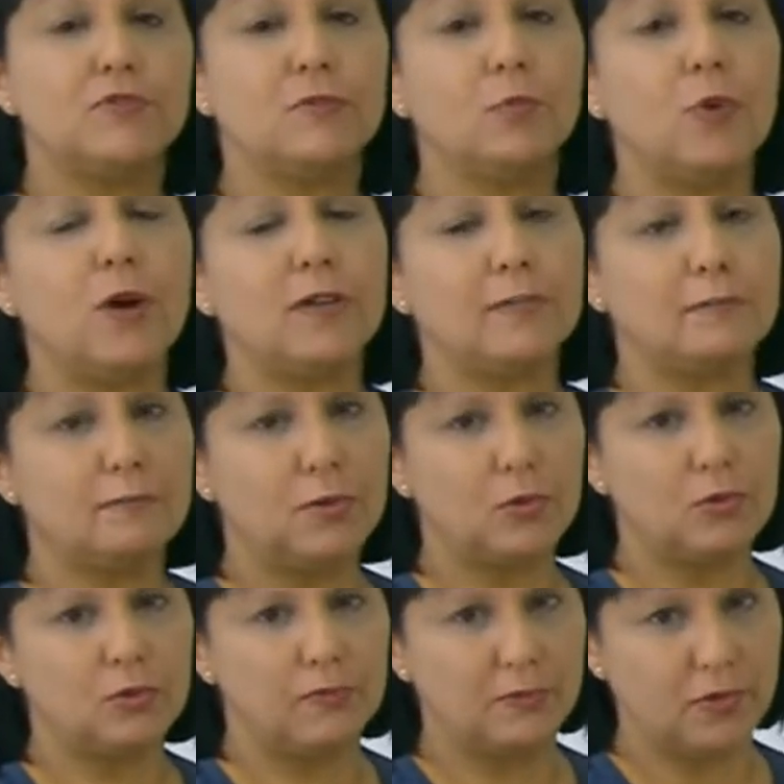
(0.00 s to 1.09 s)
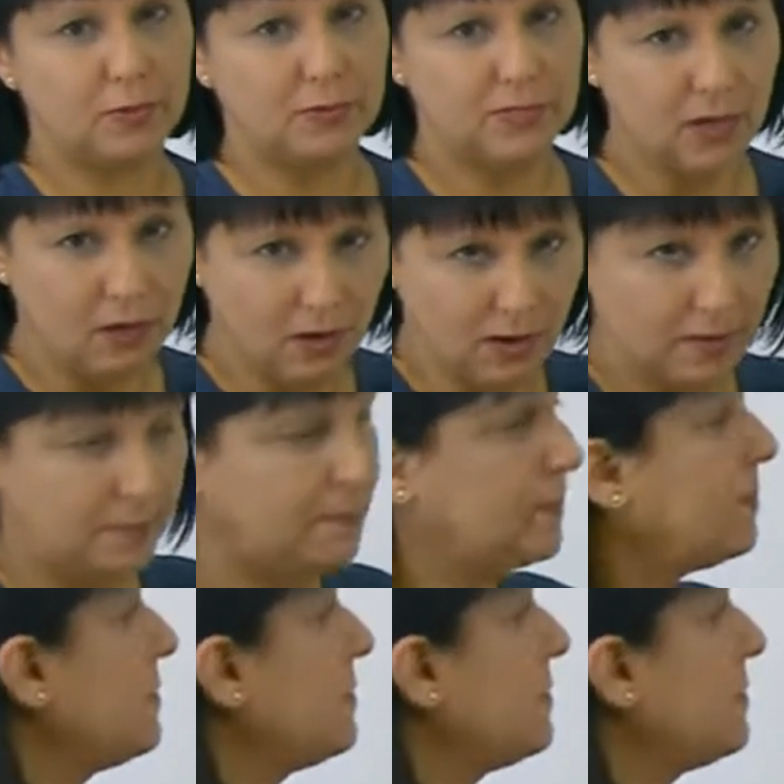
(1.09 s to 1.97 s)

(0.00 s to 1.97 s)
of what modal verbs are.